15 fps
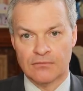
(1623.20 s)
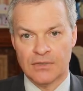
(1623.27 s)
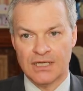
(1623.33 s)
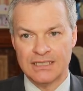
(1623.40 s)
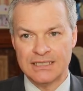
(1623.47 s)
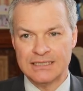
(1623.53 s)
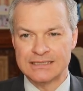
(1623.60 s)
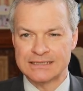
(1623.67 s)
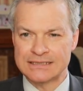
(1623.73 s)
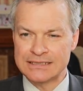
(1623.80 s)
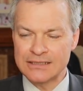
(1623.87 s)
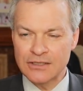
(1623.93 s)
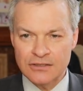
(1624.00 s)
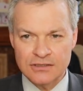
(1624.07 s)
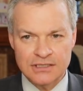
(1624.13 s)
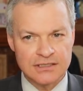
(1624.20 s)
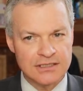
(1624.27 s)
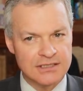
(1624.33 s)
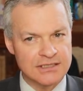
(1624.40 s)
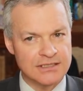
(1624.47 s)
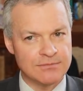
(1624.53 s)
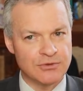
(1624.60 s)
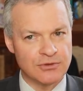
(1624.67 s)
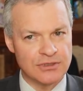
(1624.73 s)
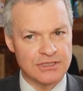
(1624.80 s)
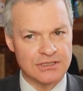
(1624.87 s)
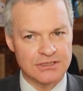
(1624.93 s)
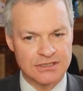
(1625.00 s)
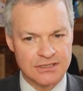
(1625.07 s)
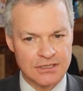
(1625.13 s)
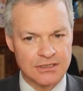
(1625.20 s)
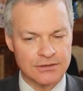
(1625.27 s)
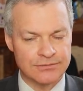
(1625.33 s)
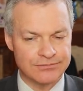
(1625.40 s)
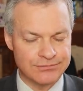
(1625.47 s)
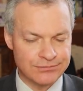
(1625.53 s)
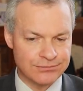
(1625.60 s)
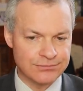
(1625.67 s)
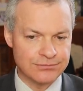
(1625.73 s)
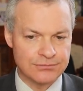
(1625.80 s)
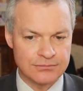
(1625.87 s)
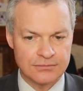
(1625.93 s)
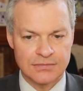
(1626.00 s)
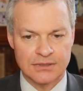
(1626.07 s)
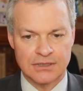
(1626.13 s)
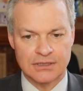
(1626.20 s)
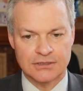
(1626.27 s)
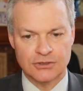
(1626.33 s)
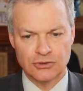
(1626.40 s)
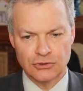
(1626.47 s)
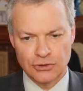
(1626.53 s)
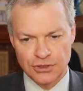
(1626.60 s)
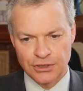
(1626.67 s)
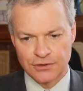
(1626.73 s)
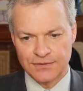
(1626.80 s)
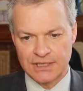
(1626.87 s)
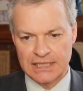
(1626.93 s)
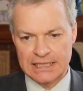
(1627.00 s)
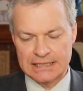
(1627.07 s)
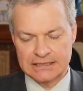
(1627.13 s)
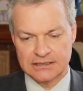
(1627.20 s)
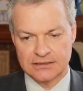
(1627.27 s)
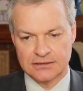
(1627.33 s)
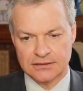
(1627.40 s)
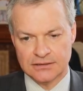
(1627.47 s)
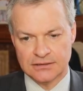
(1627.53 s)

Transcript: My lead's still only 90 points, so it's not over yet.